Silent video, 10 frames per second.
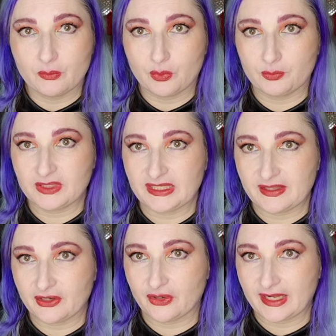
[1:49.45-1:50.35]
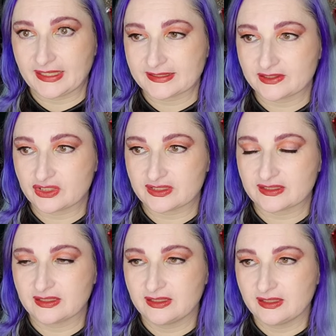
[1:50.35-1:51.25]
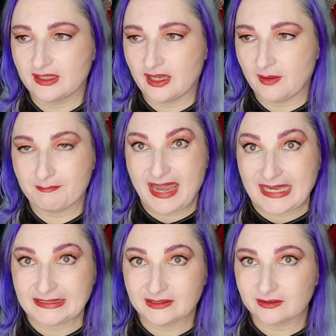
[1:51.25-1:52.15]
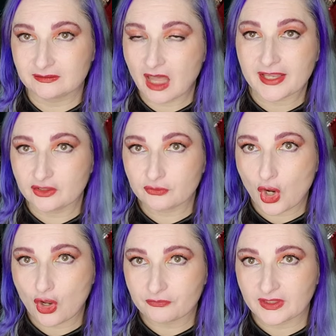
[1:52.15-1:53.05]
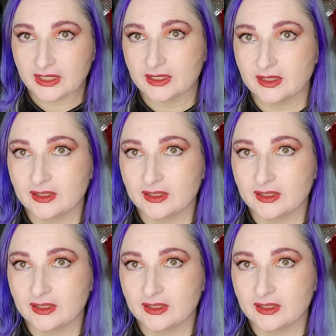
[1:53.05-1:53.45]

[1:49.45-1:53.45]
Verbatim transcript: what would be their, I guess, just main line of coffee.